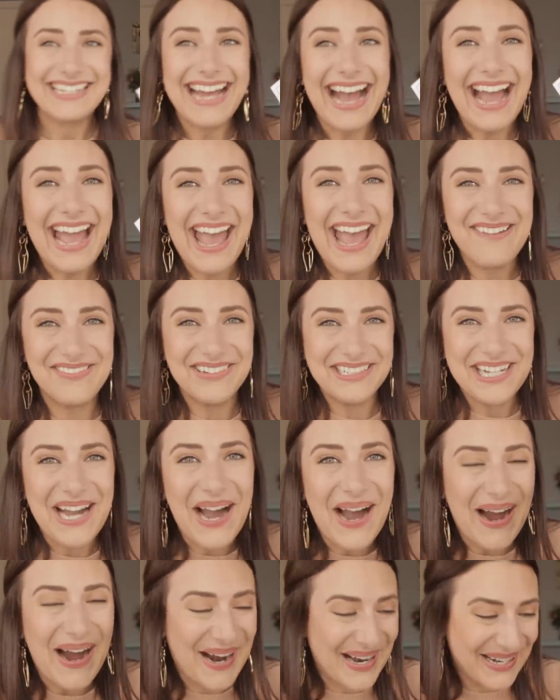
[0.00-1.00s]
have a
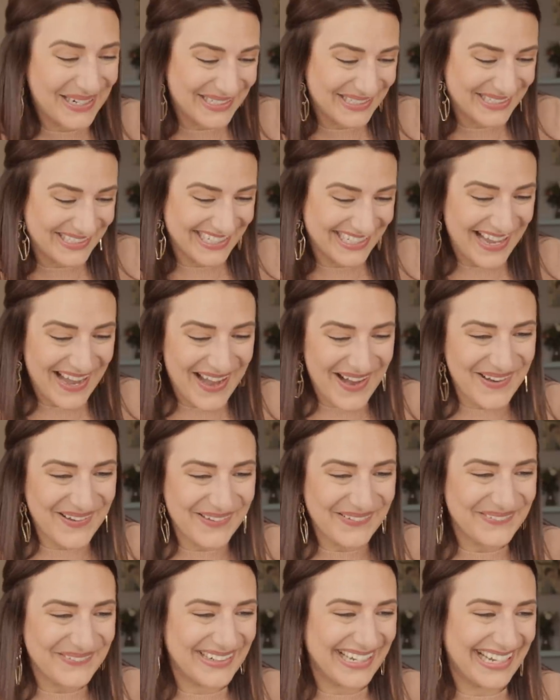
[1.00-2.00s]
card
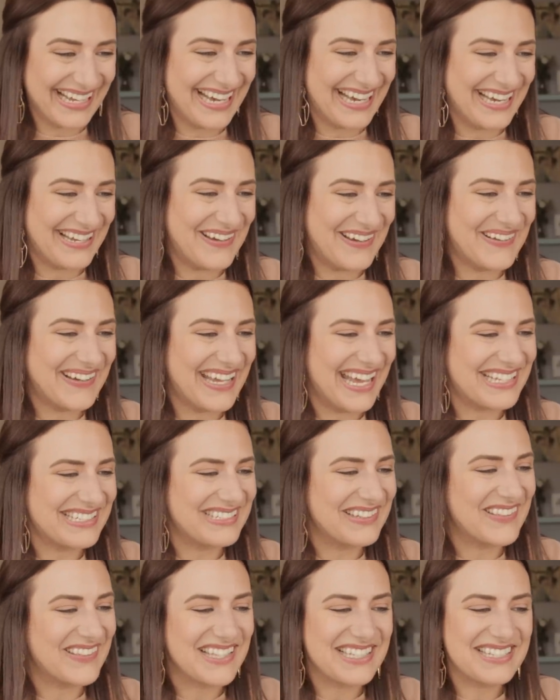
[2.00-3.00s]
oh my god okay
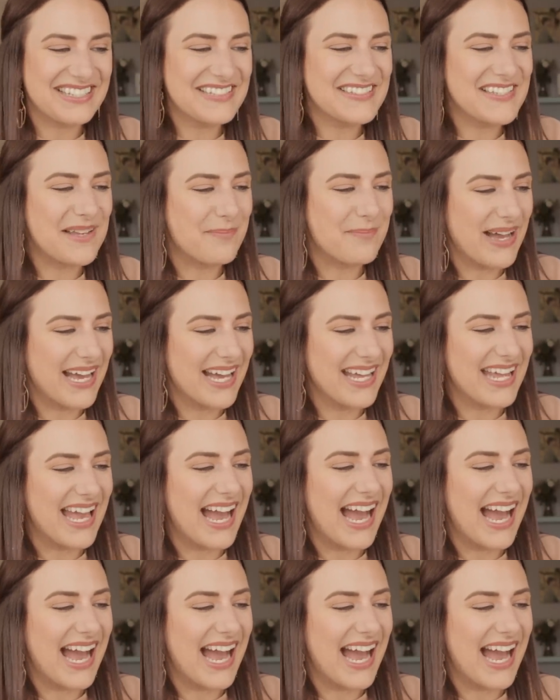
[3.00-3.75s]
so this is by